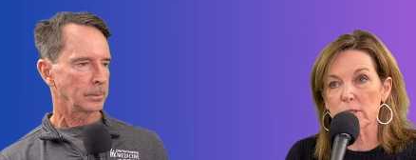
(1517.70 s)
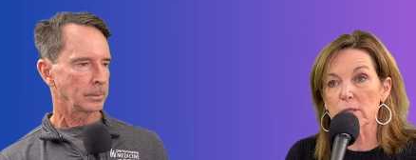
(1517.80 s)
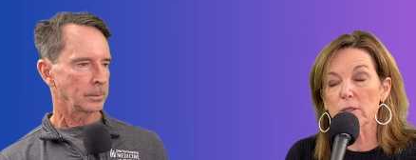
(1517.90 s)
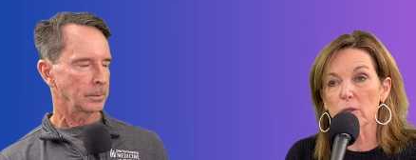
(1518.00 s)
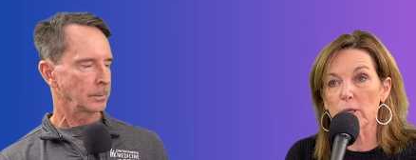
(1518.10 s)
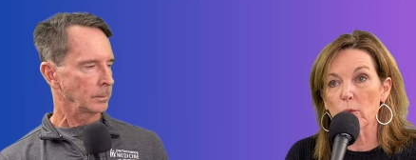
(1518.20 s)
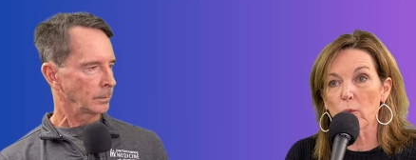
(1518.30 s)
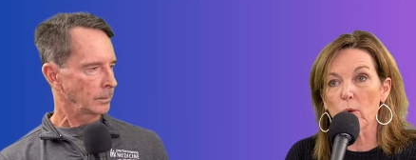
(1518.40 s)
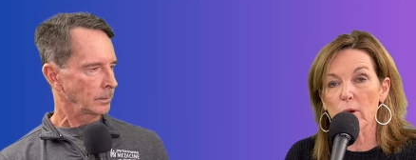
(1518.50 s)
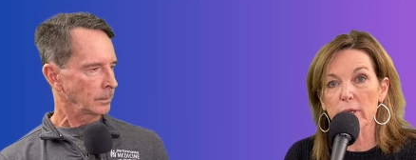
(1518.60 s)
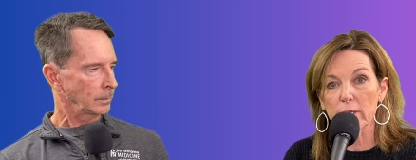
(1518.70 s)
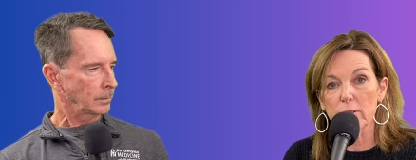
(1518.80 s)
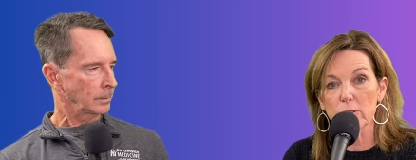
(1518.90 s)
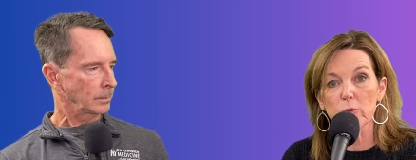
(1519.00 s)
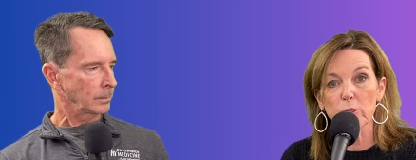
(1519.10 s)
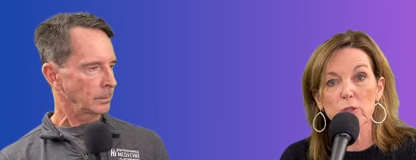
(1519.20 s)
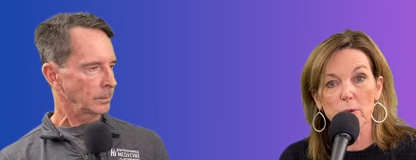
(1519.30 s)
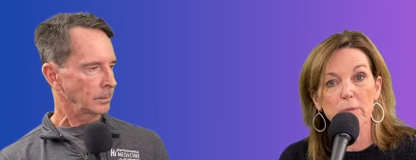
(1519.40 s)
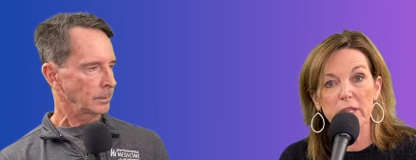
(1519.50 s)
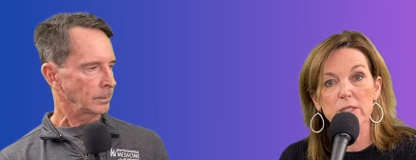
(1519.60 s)
Speaker 1: literally work doing
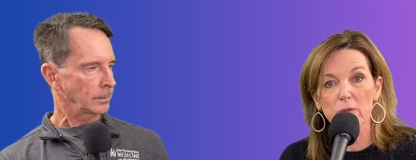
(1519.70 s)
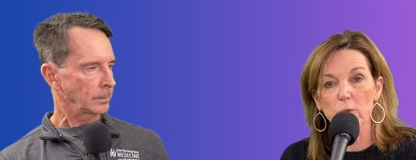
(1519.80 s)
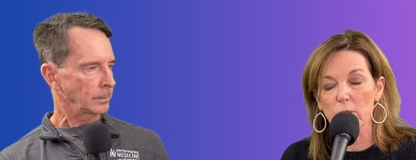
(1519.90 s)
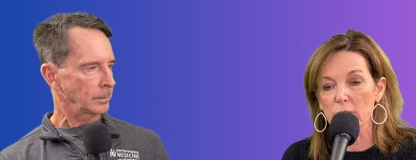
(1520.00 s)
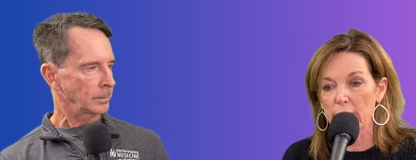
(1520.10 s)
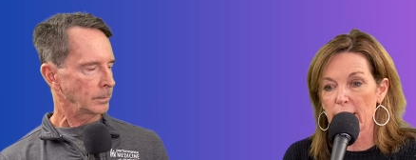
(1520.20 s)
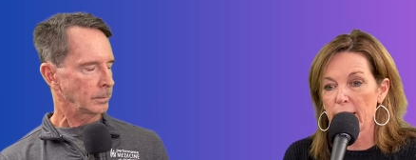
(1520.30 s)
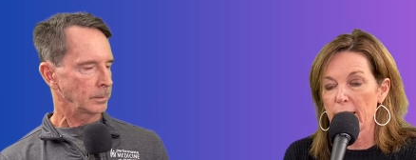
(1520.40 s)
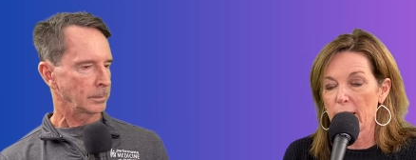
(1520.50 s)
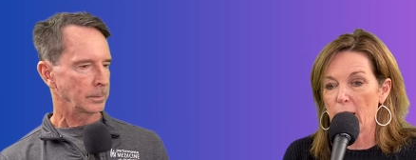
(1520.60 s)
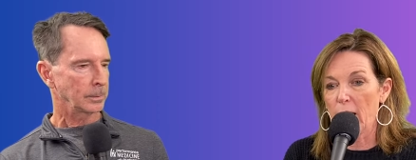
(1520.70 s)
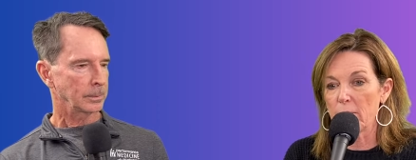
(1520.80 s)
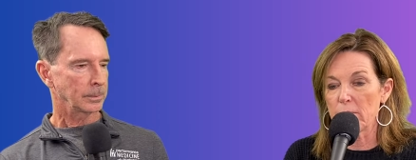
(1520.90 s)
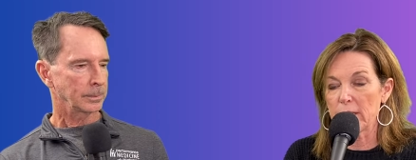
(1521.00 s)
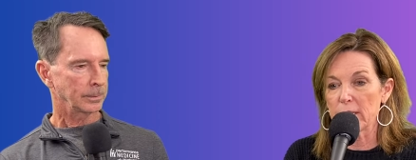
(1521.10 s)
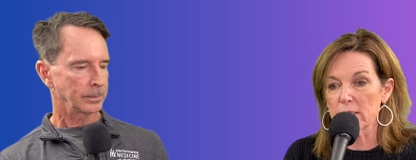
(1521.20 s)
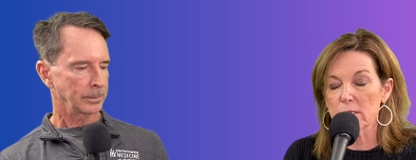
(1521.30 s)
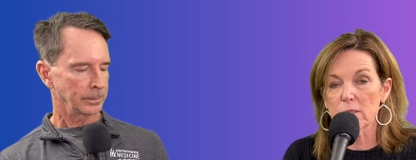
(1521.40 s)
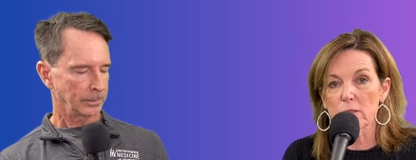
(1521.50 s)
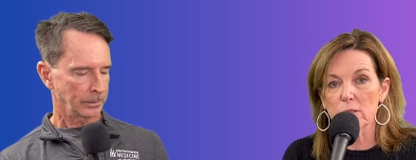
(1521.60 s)
your piece of work, um,
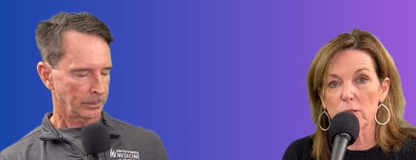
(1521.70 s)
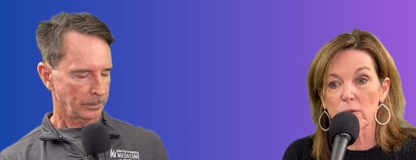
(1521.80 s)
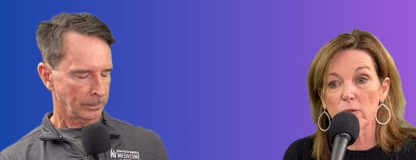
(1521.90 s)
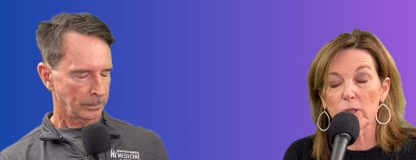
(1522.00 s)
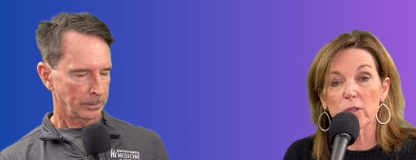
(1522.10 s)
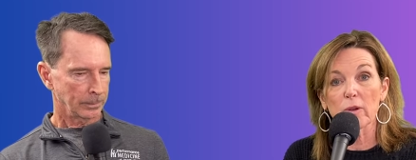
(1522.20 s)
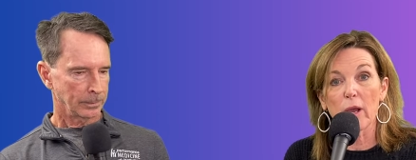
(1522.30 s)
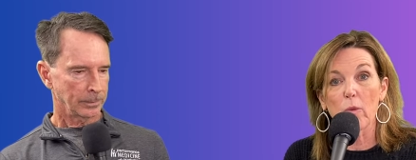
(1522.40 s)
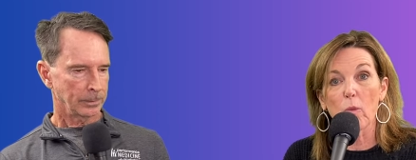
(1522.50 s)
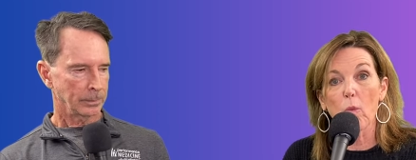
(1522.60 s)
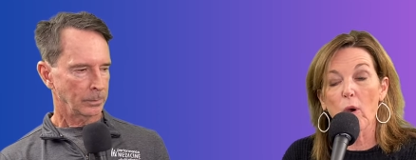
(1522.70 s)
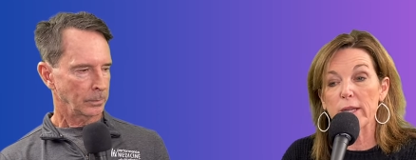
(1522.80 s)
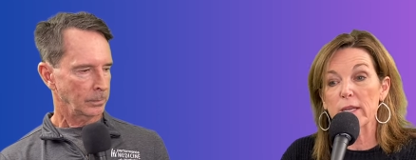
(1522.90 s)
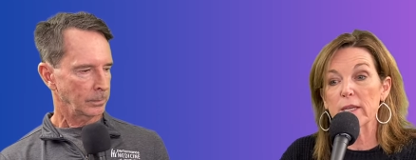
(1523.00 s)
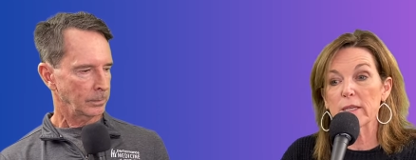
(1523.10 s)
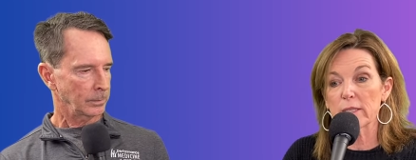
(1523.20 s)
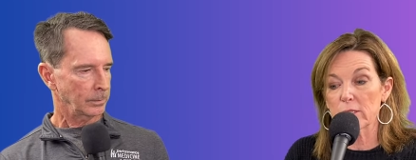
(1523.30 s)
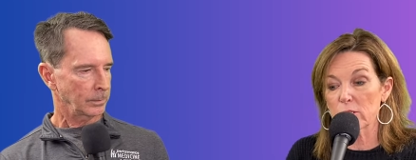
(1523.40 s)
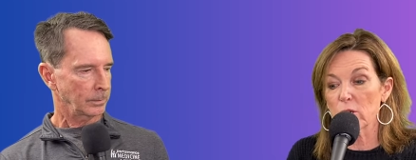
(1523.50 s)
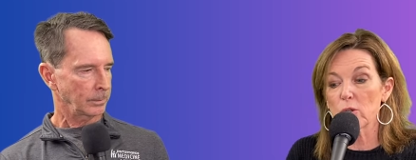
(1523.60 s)
is to figure out what
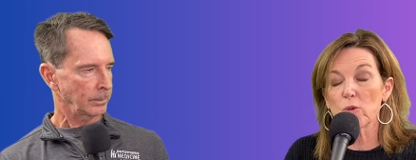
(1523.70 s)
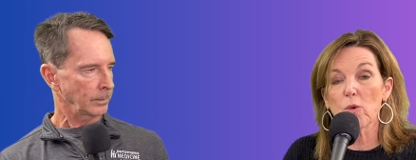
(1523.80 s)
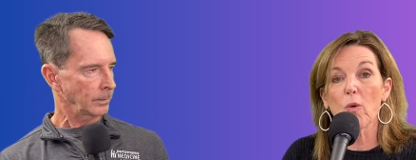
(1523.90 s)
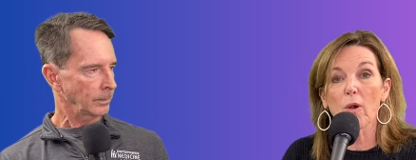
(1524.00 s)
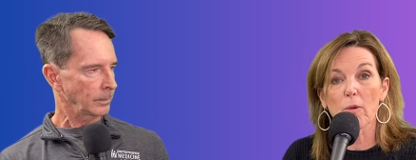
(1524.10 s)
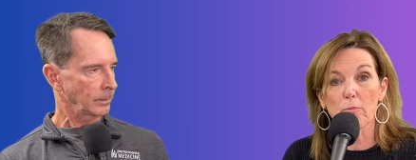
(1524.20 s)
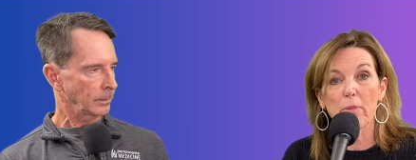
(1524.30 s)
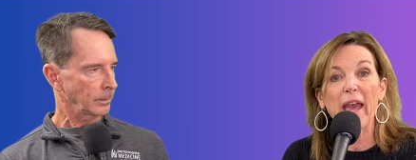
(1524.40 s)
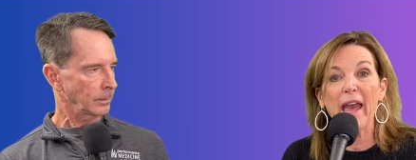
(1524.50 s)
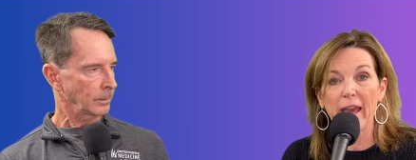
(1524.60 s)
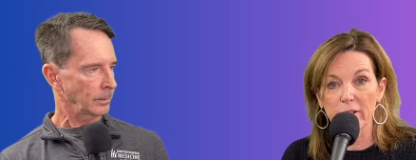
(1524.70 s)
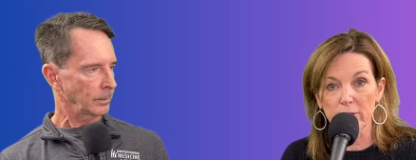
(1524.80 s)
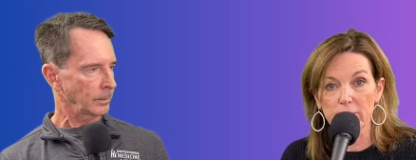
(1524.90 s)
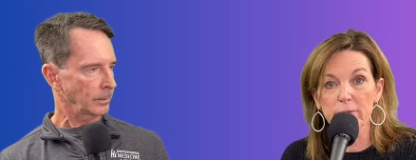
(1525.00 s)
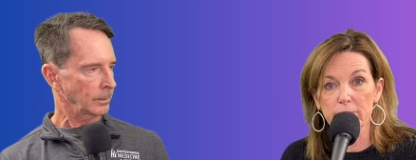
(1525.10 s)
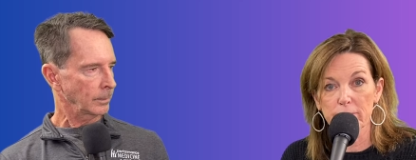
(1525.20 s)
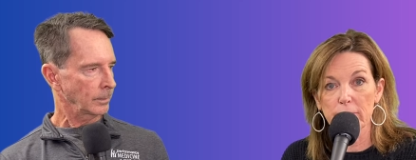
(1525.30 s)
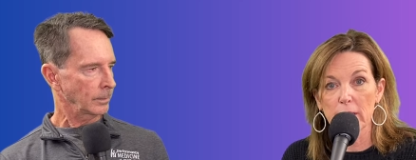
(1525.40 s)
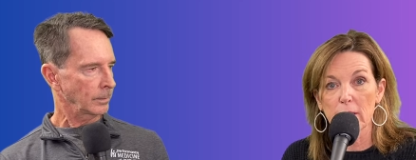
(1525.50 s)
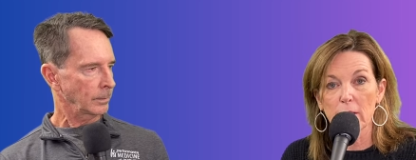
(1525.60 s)
is your pattern.
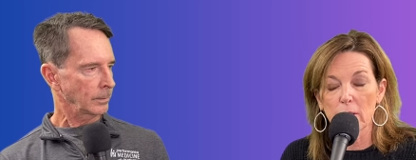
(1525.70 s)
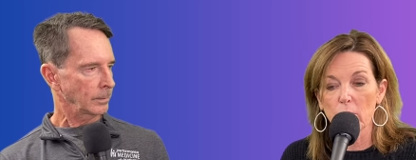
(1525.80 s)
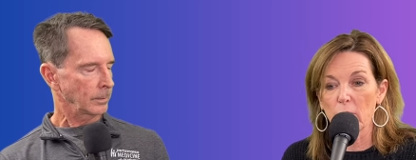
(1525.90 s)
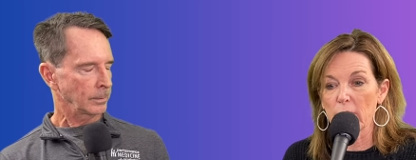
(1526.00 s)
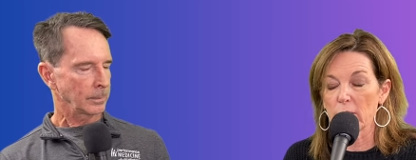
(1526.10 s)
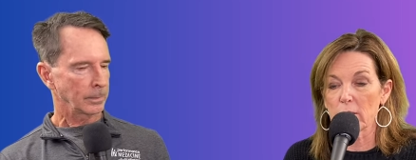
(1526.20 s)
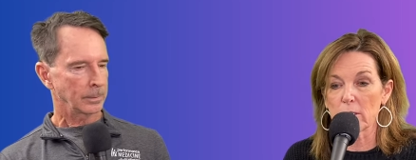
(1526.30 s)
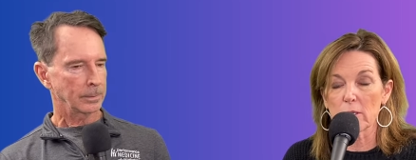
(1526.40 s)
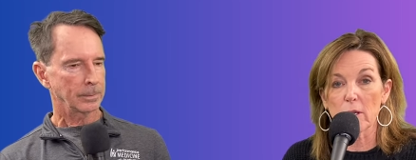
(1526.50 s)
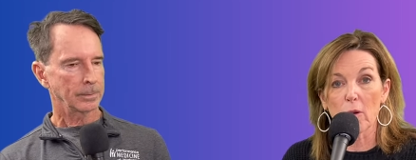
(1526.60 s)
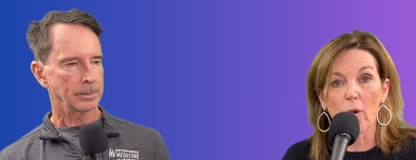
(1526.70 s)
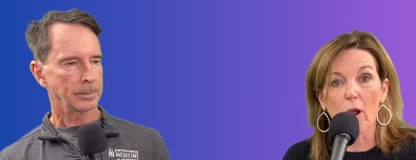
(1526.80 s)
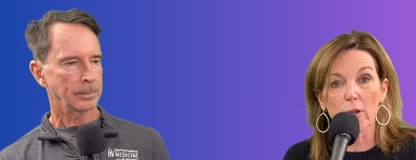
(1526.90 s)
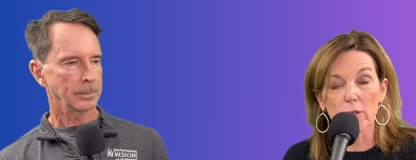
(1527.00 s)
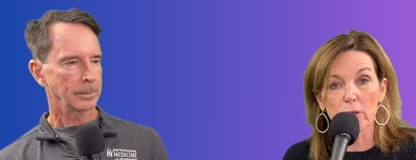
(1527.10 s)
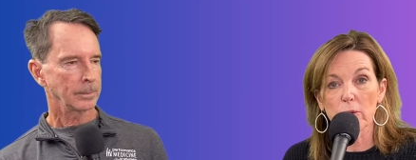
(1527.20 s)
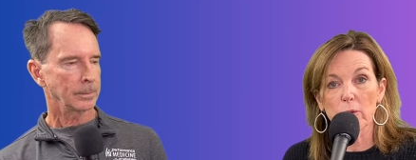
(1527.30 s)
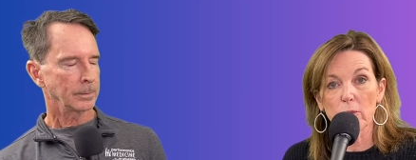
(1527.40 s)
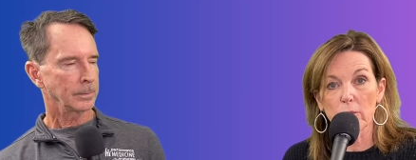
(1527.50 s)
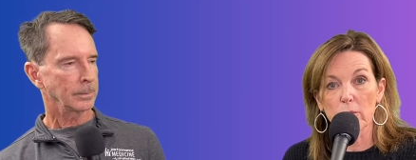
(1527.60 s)
Where you know, are
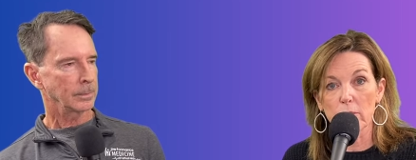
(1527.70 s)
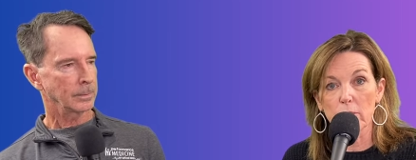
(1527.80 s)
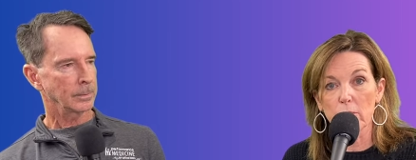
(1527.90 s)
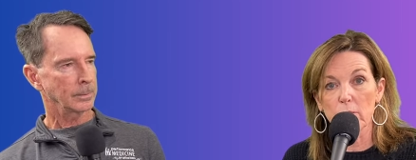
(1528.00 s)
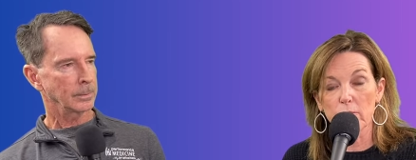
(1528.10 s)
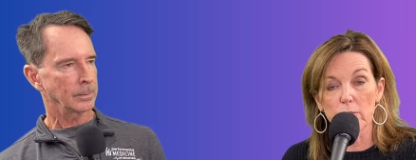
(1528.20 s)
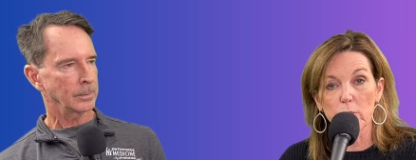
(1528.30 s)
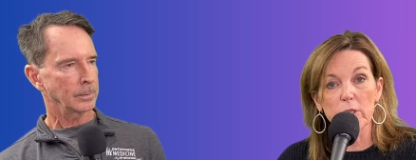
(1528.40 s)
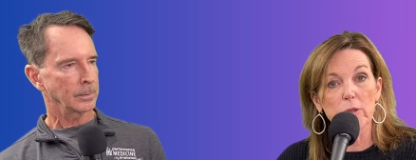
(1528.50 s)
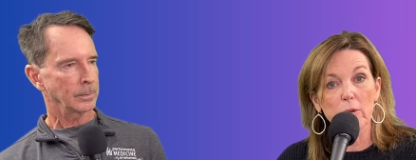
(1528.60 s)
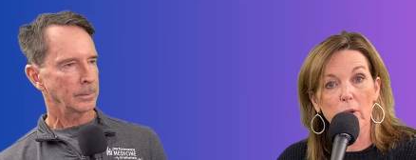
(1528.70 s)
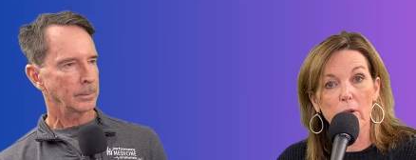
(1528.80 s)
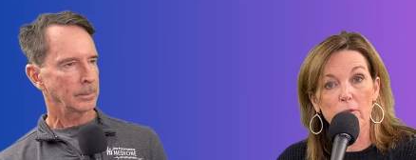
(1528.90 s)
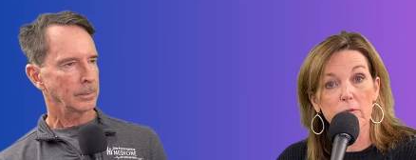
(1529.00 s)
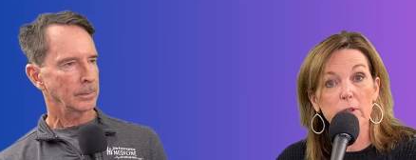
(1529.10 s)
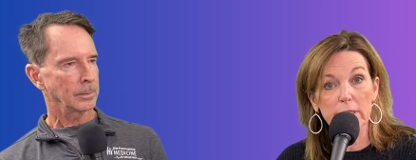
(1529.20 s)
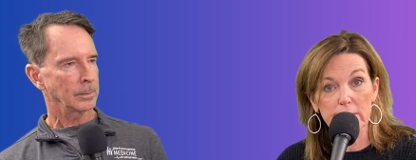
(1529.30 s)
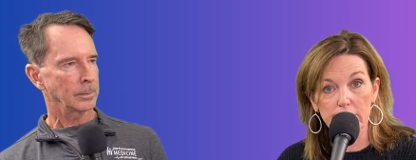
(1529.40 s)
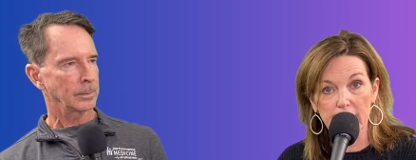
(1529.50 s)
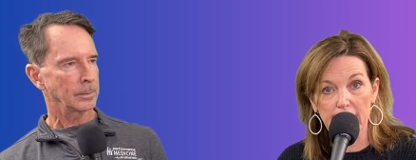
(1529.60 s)
you when you are
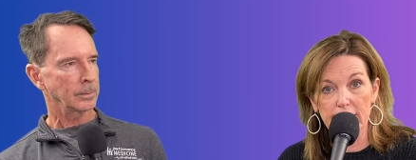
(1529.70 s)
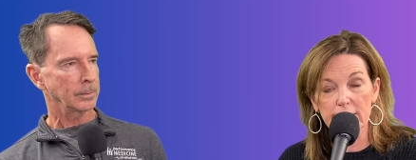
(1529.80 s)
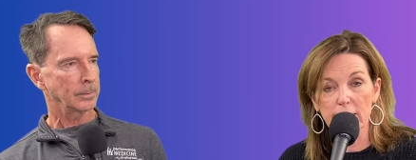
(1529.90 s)
victimized? That